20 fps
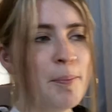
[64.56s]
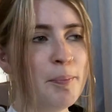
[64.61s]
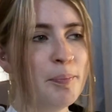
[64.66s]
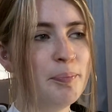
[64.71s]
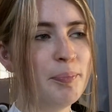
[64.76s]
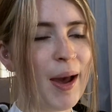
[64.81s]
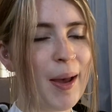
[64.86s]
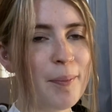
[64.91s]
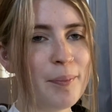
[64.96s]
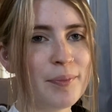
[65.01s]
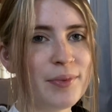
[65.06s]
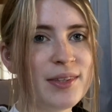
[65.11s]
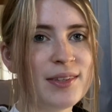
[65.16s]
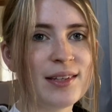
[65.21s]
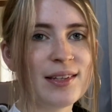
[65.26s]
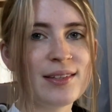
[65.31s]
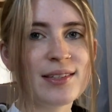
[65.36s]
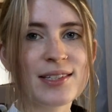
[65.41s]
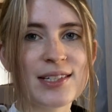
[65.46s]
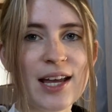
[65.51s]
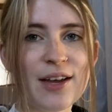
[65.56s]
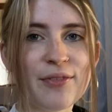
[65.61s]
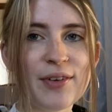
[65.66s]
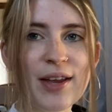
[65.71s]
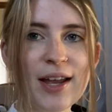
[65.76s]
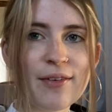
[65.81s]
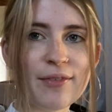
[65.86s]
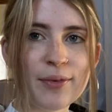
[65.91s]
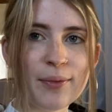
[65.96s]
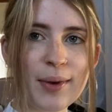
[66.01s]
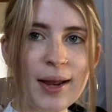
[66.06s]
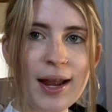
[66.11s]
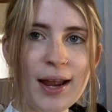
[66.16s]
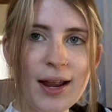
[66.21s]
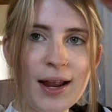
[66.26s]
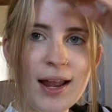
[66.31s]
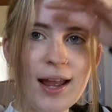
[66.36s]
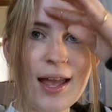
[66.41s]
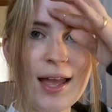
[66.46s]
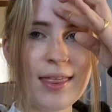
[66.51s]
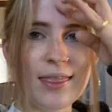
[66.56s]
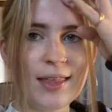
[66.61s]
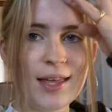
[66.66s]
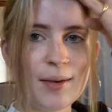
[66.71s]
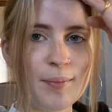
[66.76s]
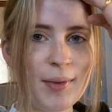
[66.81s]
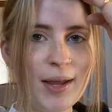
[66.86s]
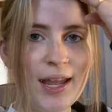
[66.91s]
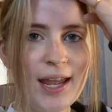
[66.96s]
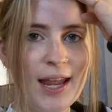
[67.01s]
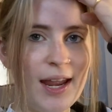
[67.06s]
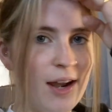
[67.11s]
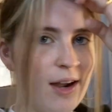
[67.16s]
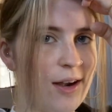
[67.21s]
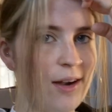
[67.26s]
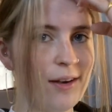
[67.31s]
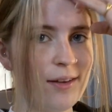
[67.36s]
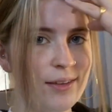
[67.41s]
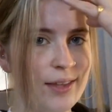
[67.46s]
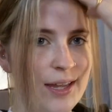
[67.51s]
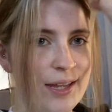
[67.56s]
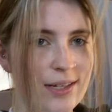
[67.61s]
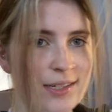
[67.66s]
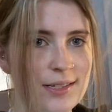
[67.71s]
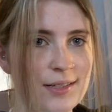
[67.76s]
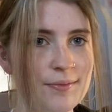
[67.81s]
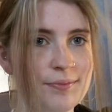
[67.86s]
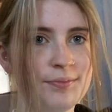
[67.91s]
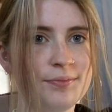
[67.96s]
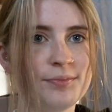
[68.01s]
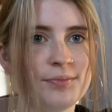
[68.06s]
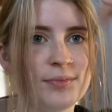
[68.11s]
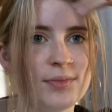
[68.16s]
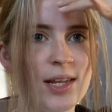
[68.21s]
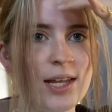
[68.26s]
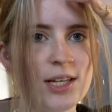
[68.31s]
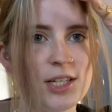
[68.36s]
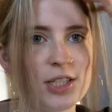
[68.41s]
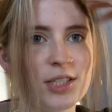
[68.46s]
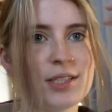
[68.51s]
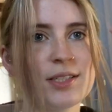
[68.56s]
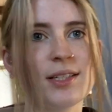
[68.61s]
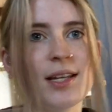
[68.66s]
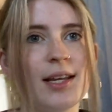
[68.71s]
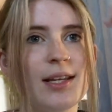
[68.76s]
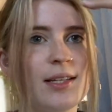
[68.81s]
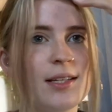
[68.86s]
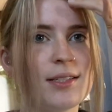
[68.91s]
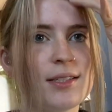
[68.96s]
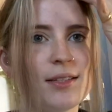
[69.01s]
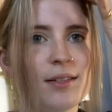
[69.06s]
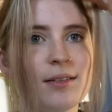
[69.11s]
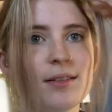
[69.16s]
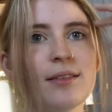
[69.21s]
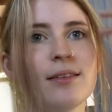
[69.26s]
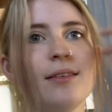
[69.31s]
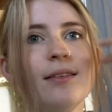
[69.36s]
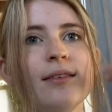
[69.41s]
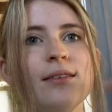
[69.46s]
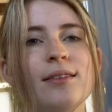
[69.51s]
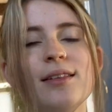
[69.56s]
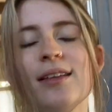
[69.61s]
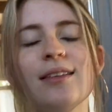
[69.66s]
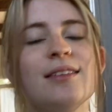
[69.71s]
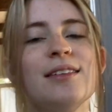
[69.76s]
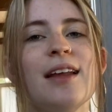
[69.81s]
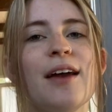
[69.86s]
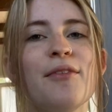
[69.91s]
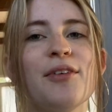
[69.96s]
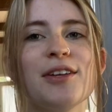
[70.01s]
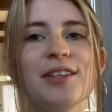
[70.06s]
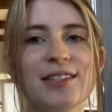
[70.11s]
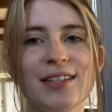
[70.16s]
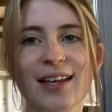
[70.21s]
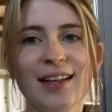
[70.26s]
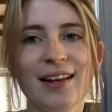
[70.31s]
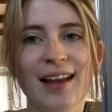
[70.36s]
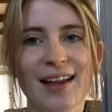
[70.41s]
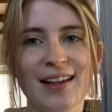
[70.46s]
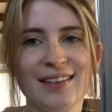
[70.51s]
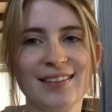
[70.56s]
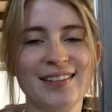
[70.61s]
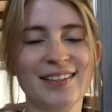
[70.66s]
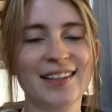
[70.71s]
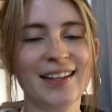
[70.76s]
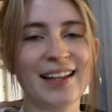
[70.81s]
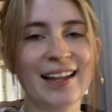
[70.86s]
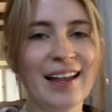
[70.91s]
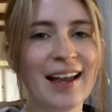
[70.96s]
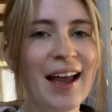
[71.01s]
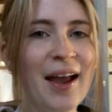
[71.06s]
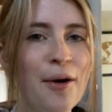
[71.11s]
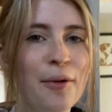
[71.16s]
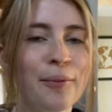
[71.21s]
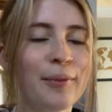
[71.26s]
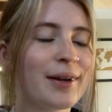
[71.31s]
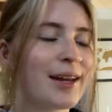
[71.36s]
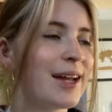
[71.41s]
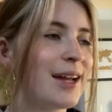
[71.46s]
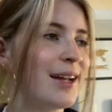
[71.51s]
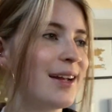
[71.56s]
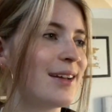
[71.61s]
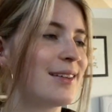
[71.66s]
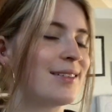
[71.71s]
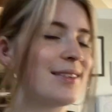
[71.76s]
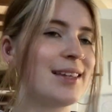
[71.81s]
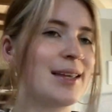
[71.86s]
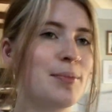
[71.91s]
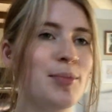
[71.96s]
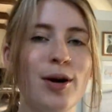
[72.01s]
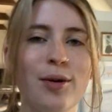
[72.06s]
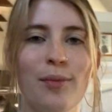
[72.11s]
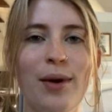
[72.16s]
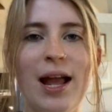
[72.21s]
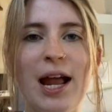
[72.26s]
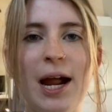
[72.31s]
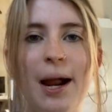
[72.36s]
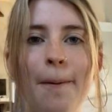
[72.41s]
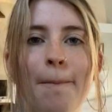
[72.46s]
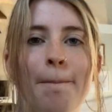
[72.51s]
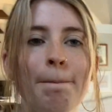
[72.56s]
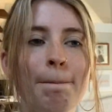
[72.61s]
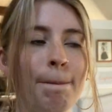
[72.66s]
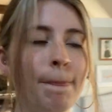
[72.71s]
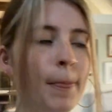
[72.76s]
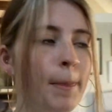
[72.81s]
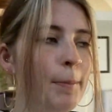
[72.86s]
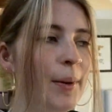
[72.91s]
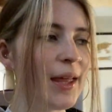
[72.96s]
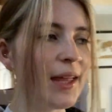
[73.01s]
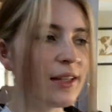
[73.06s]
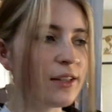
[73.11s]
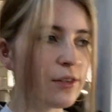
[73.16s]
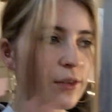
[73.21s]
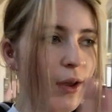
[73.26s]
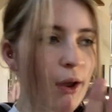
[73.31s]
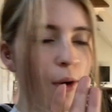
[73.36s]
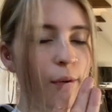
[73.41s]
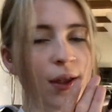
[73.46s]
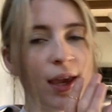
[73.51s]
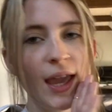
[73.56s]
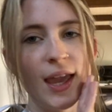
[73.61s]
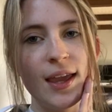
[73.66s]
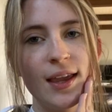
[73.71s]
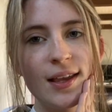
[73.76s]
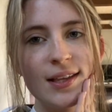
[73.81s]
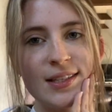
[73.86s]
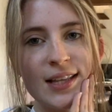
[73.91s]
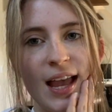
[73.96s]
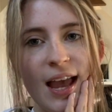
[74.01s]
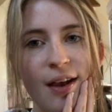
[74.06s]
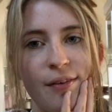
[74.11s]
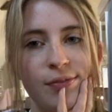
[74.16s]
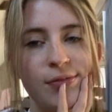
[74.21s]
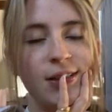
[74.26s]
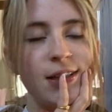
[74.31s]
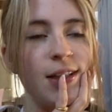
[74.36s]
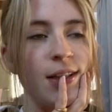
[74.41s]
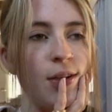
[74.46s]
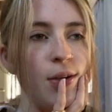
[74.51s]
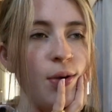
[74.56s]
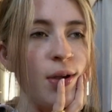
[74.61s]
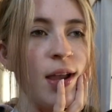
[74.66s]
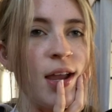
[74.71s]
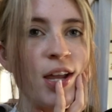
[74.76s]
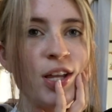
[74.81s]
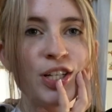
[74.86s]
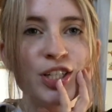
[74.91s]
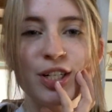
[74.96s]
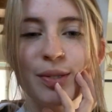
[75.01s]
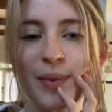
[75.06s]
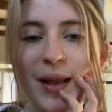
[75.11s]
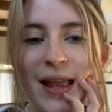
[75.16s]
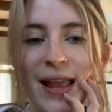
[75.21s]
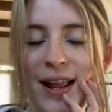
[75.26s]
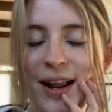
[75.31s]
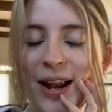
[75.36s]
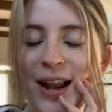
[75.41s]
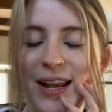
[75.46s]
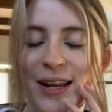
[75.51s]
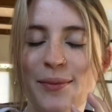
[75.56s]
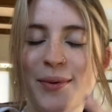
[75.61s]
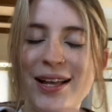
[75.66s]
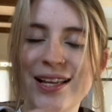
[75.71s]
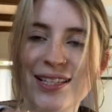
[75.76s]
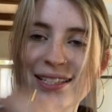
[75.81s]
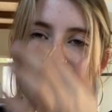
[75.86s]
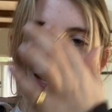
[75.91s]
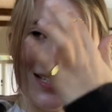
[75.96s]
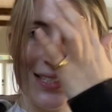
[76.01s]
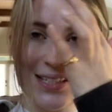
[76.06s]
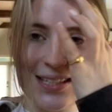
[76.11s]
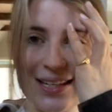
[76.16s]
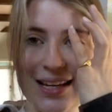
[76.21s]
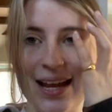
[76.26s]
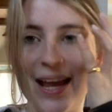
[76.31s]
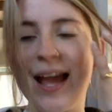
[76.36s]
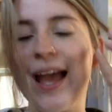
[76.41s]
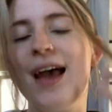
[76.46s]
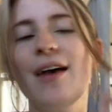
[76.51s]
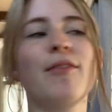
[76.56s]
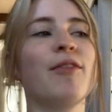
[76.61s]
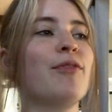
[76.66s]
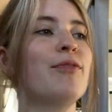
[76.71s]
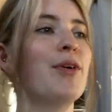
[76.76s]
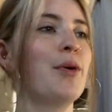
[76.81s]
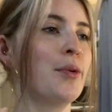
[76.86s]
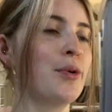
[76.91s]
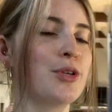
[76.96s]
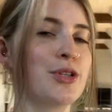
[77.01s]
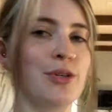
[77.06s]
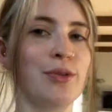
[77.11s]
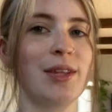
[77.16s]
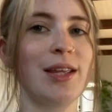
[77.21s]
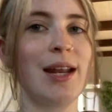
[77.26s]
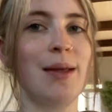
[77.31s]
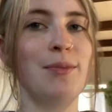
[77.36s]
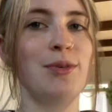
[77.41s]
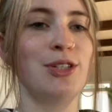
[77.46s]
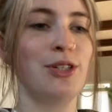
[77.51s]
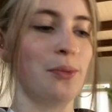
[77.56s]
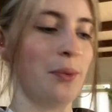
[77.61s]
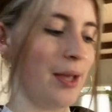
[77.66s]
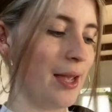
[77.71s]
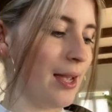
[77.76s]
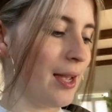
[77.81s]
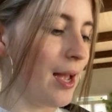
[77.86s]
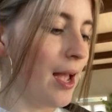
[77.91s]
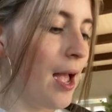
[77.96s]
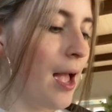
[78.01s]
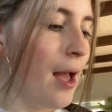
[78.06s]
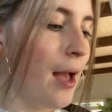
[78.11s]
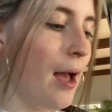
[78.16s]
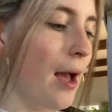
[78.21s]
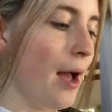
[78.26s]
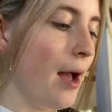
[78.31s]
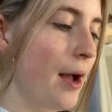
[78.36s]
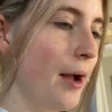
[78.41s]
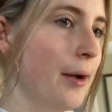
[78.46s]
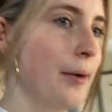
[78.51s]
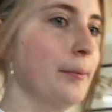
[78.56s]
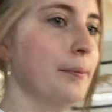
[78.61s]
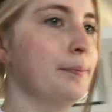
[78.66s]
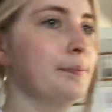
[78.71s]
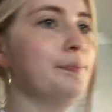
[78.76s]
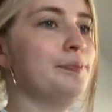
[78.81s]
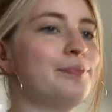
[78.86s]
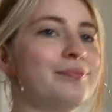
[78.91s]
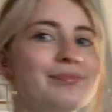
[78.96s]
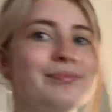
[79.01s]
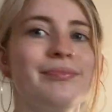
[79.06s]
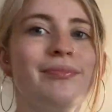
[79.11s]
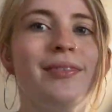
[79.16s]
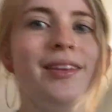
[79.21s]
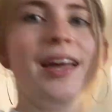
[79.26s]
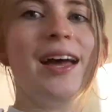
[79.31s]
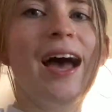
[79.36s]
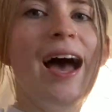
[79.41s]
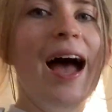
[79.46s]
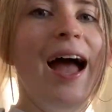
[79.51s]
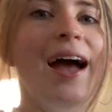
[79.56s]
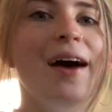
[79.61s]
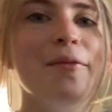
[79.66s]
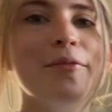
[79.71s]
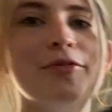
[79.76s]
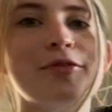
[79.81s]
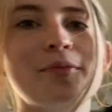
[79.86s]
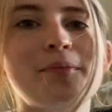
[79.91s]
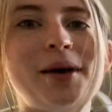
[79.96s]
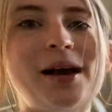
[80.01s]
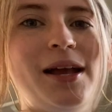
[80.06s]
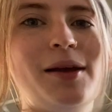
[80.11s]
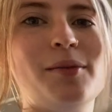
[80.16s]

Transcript: bumps and stuff everywhere, and then my hair, like, it just doesn't ever sit nicely when I sleep on wet hair. But it's okay because I have to do my hair anyways, because today I have a photo shoot that I'm doing. I have my